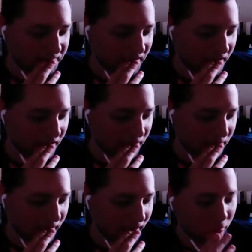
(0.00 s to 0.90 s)

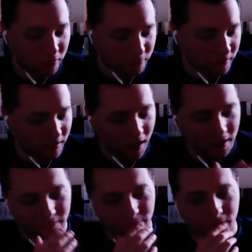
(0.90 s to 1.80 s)
I worked with a lot
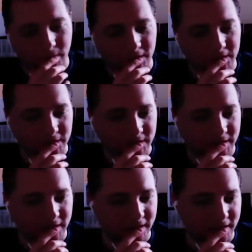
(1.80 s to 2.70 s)
of publishers,
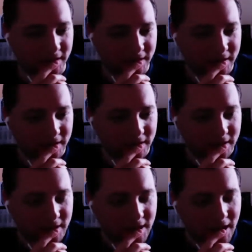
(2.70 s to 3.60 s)
and
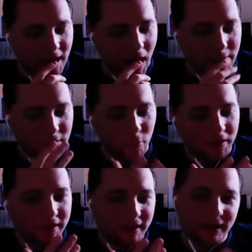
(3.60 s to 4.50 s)

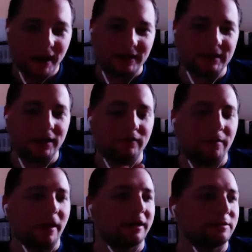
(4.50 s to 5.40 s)
one thing that I can tell you
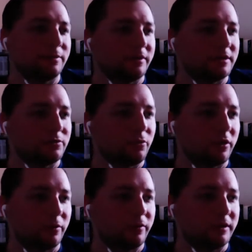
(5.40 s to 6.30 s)
from my experience
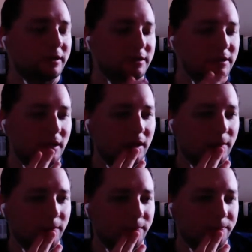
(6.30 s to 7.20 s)
working with these
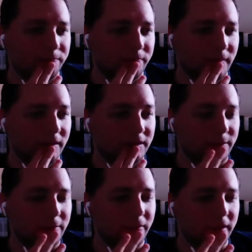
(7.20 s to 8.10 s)

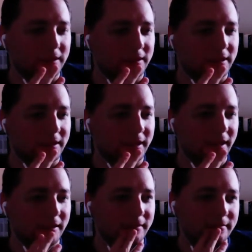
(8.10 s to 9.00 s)
people is
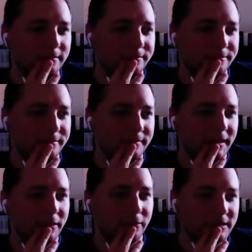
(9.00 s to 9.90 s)
they
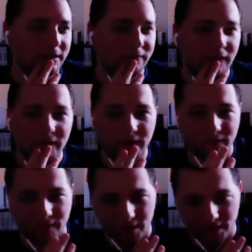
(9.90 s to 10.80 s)
don't see 5 feet
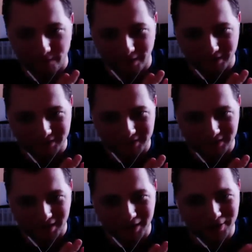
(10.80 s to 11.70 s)
in front of their face.
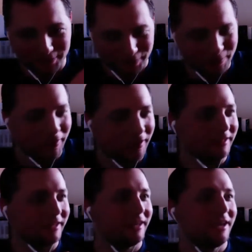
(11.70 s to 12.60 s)
To put it bluntly.